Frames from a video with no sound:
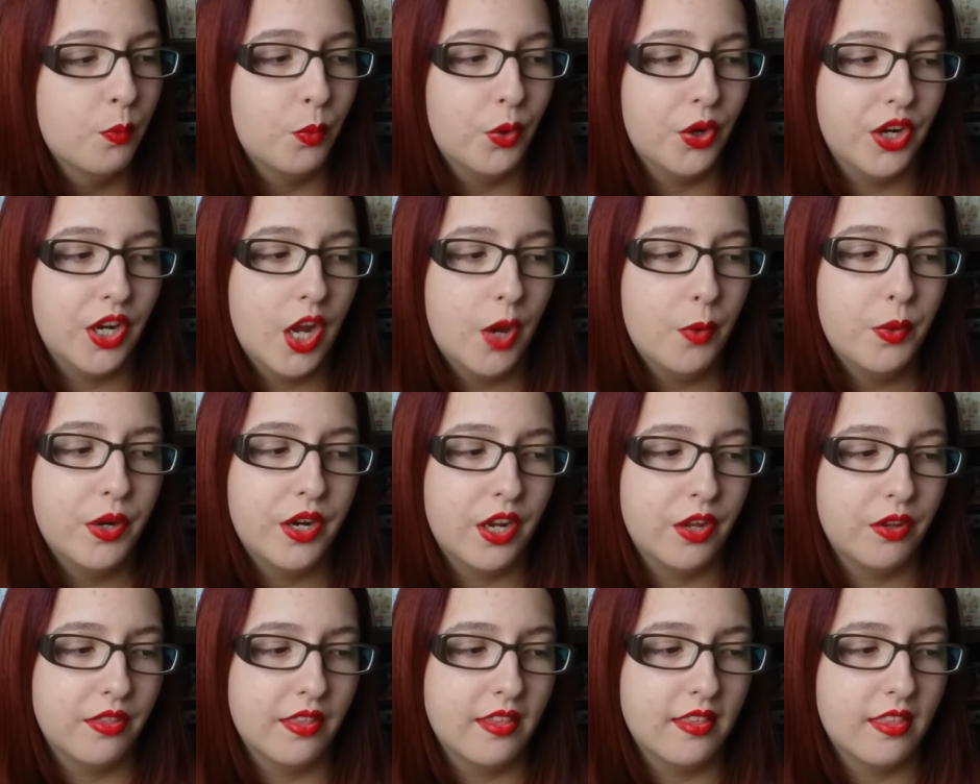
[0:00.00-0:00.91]
What no one
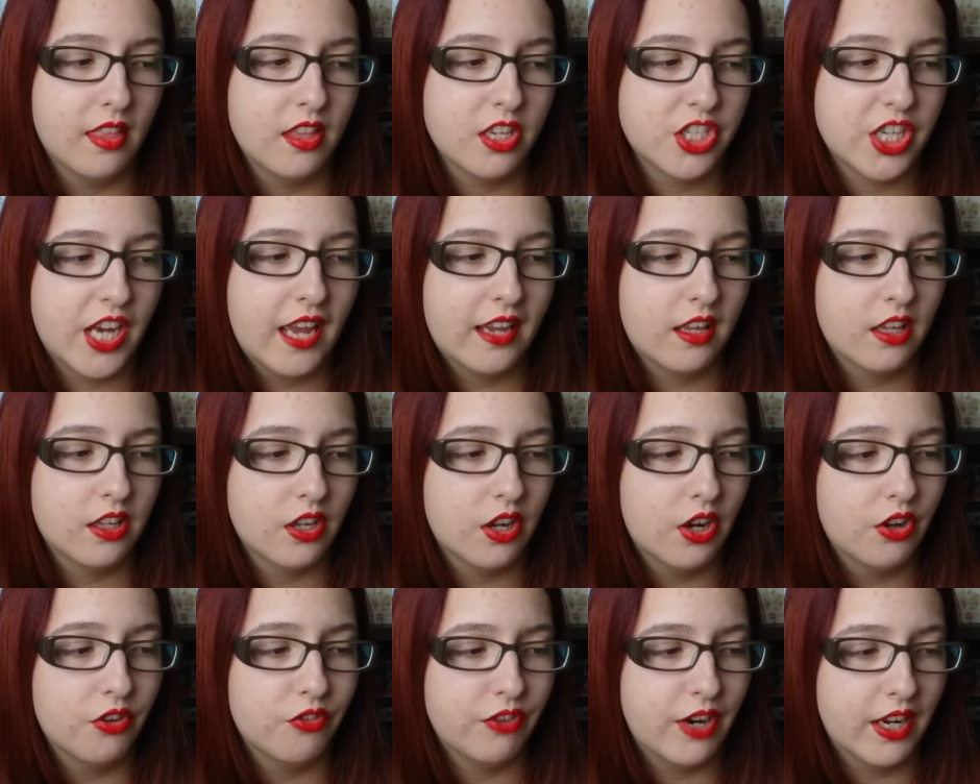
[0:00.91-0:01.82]
knows is that Jack
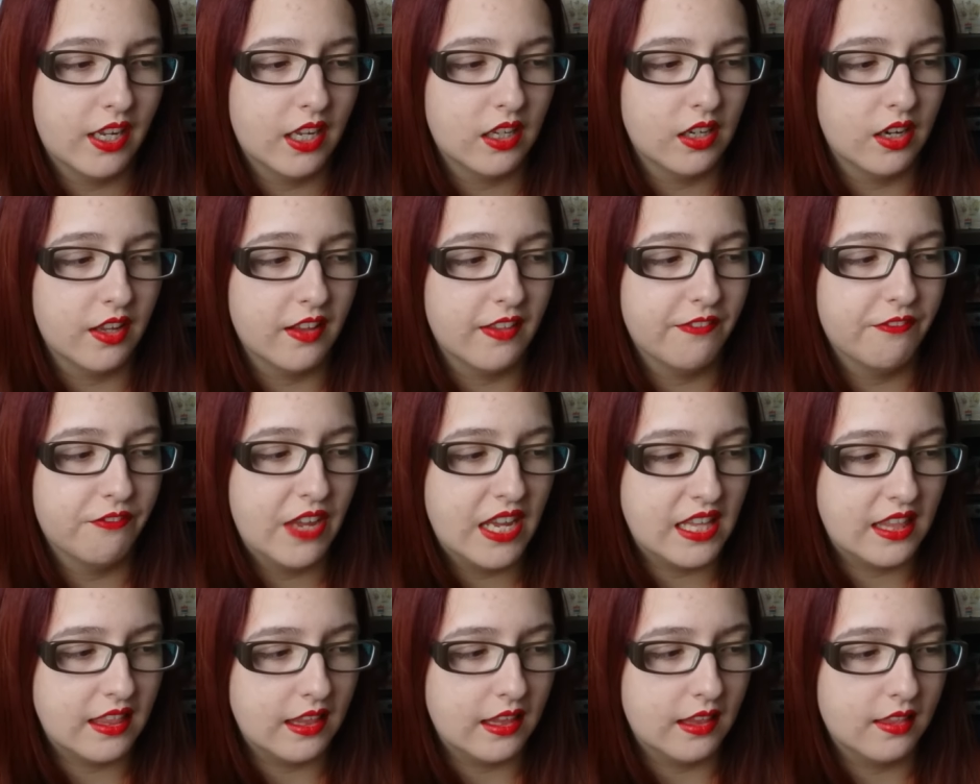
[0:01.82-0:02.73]
can't recognise
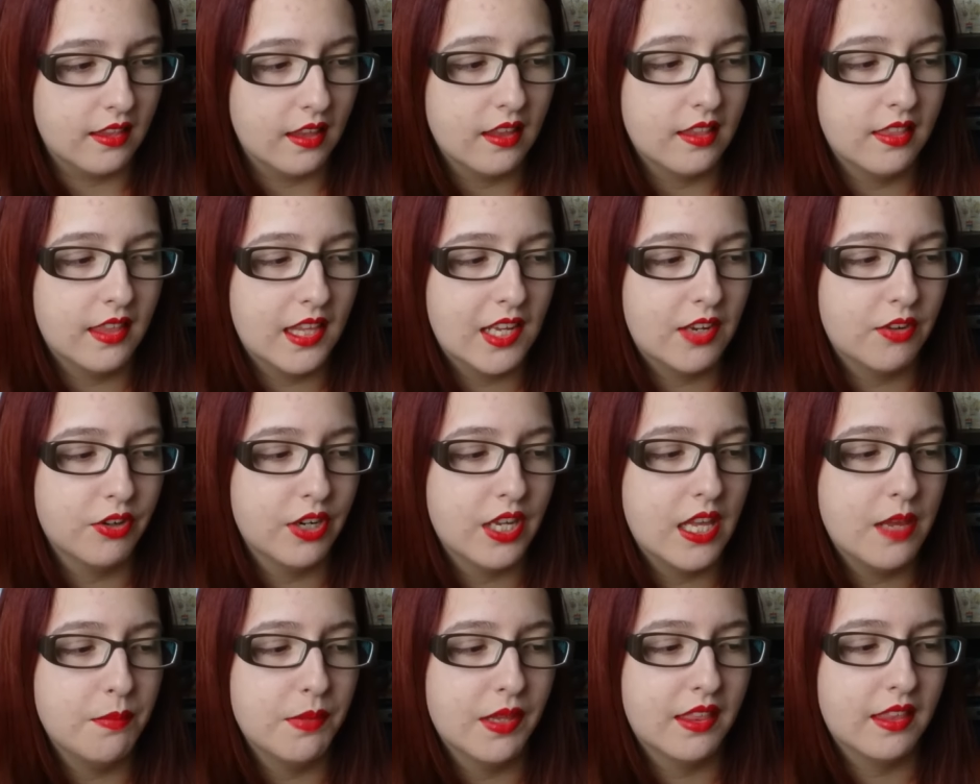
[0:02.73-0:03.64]
faces, a
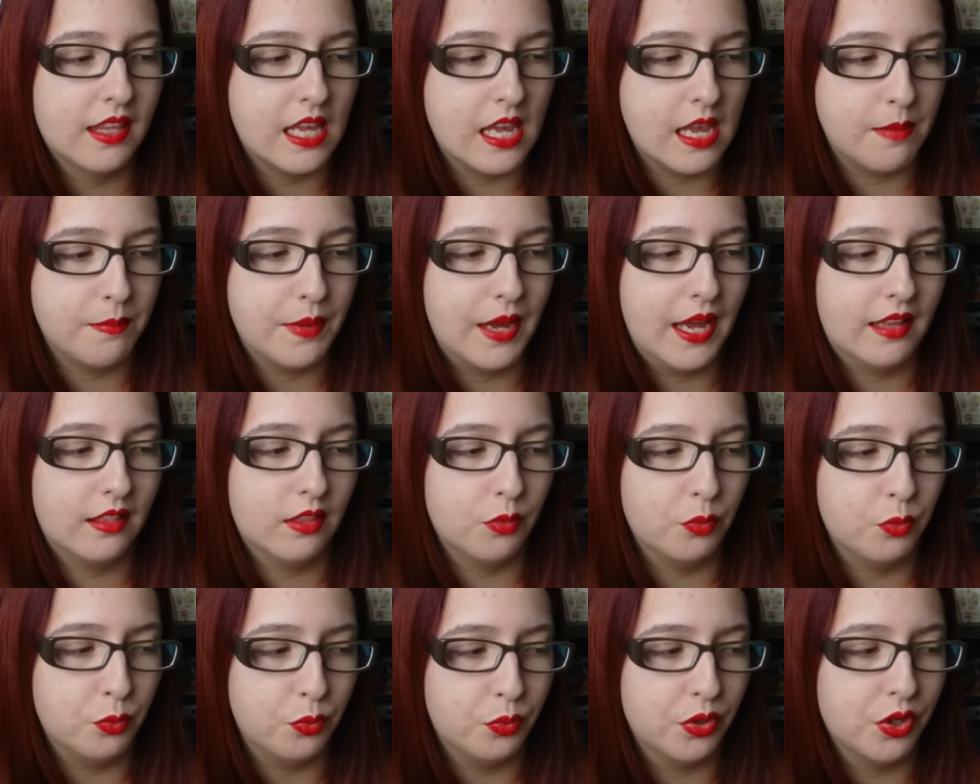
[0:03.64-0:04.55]
secret he must keep
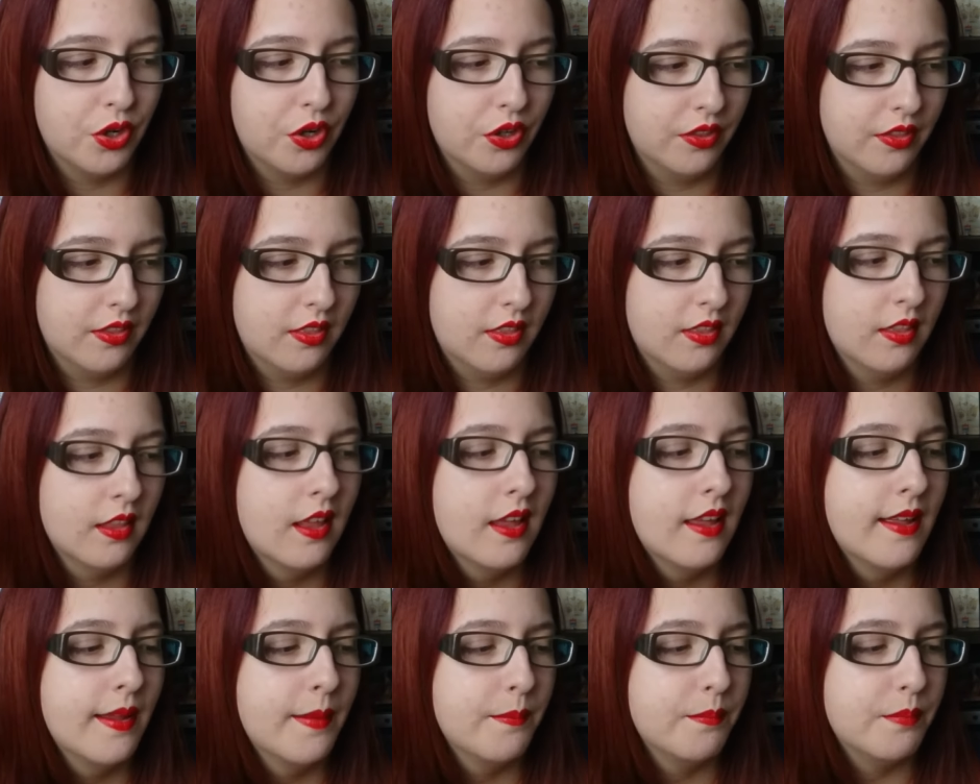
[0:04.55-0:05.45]
at all costs.
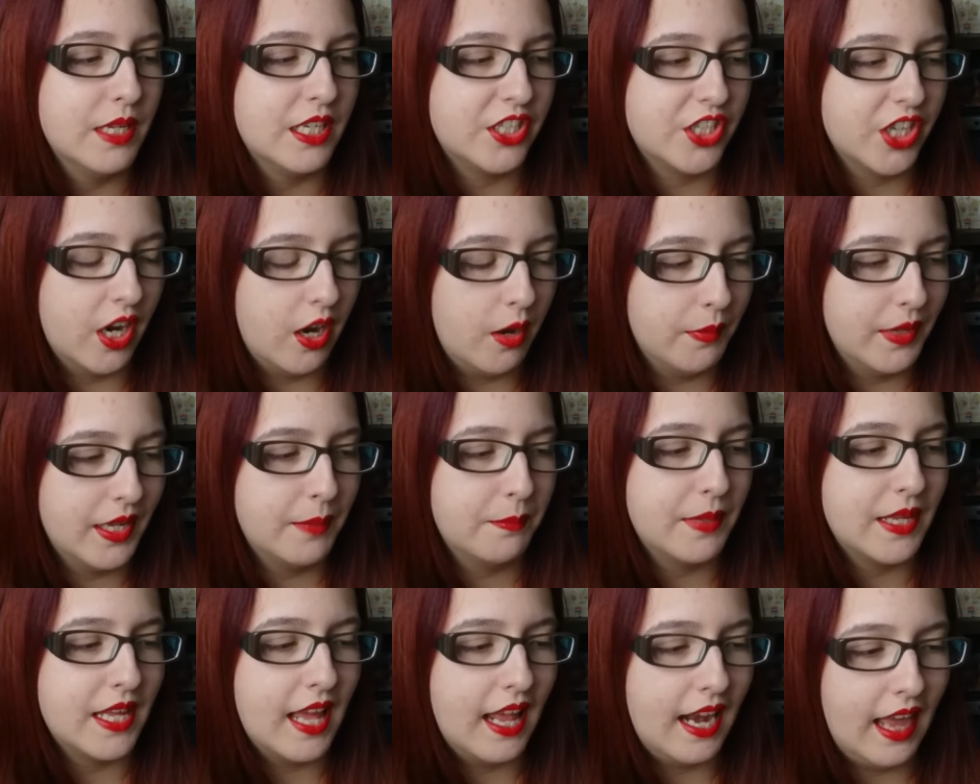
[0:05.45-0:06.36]
Be
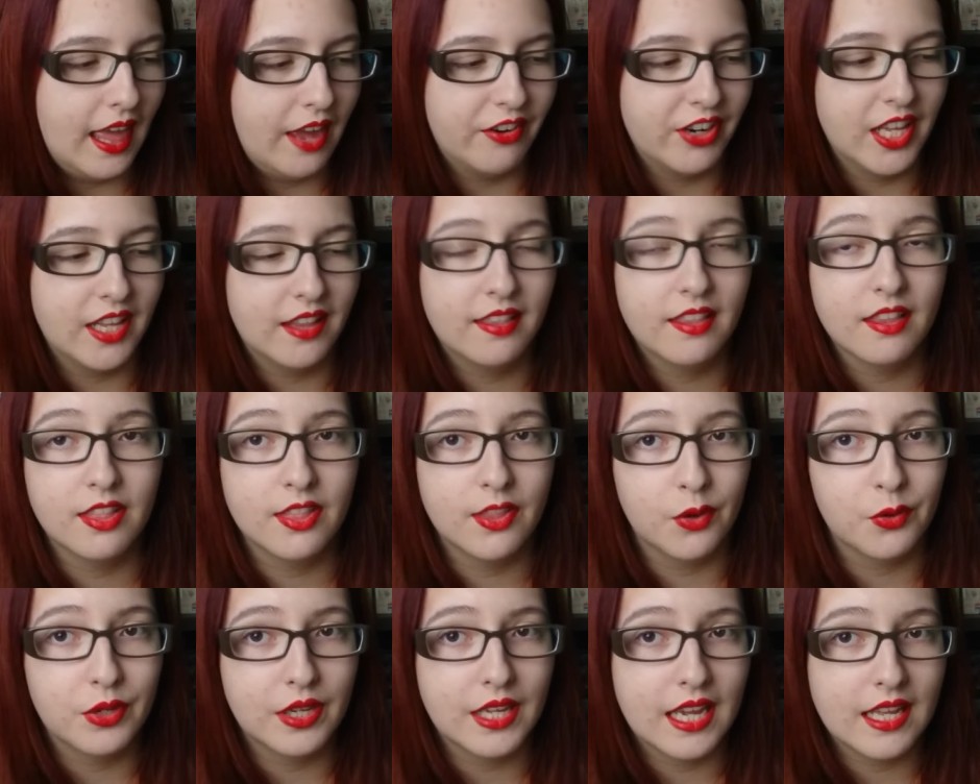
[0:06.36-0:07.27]
charming, be hilarious,
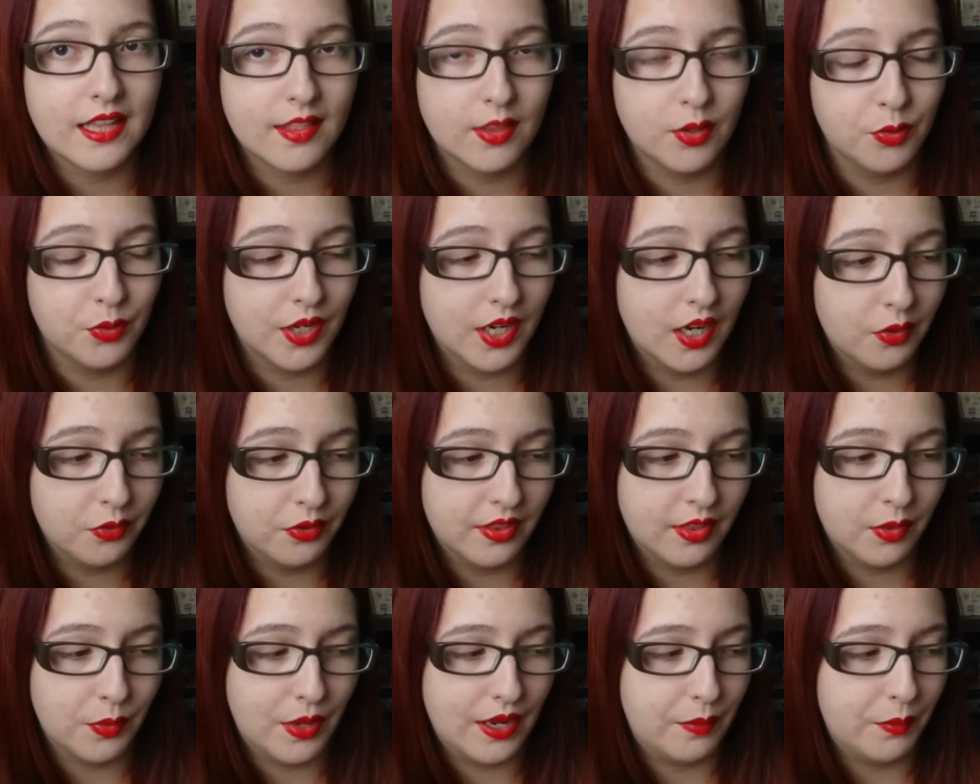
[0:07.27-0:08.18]
don't get too
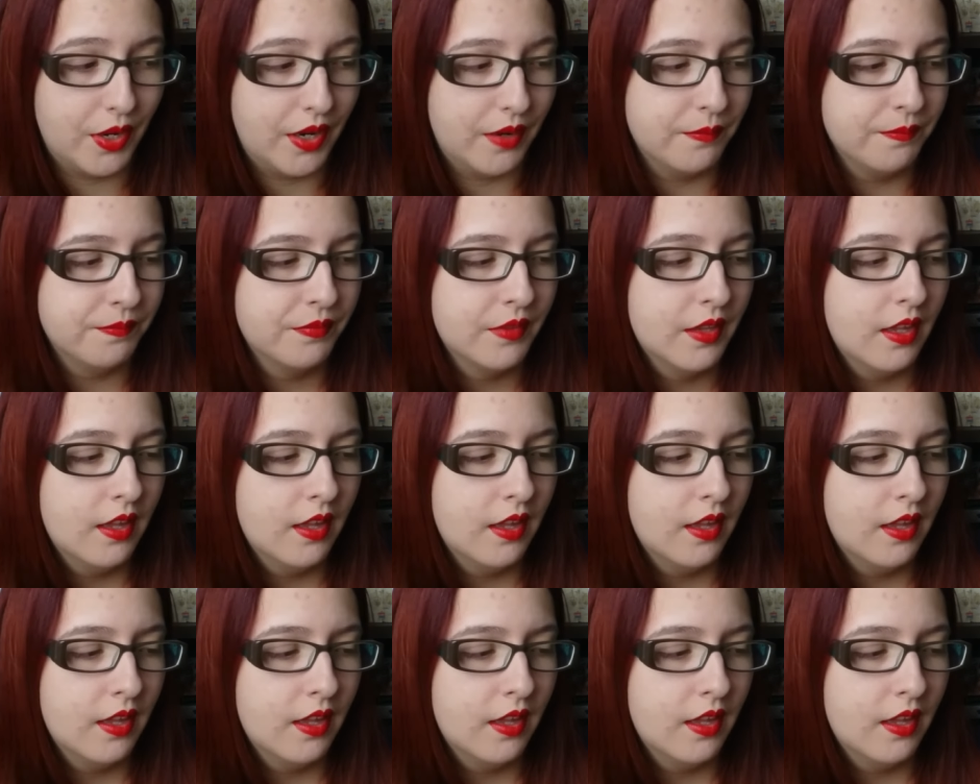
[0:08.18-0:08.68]
close to anyone.